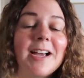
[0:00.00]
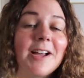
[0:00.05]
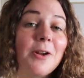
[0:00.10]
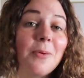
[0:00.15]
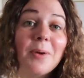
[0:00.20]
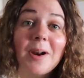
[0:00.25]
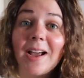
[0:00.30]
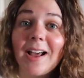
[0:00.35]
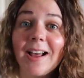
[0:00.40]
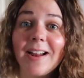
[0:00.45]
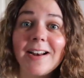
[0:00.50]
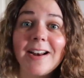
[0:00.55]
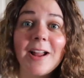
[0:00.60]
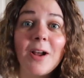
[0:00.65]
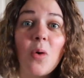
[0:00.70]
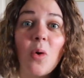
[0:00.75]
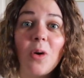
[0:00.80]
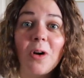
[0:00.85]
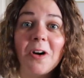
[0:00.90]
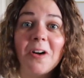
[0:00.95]
I don't wanna cut any
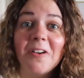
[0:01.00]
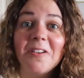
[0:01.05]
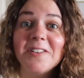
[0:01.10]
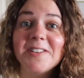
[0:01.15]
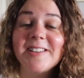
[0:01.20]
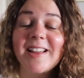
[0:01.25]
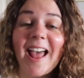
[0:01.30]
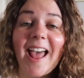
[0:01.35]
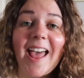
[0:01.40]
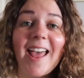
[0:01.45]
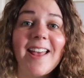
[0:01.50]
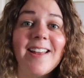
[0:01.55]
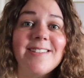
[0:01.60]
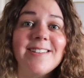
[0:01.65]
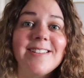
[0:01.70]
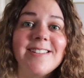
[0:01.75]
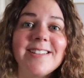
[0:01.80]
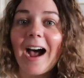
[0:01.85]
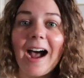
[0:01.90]
corners, and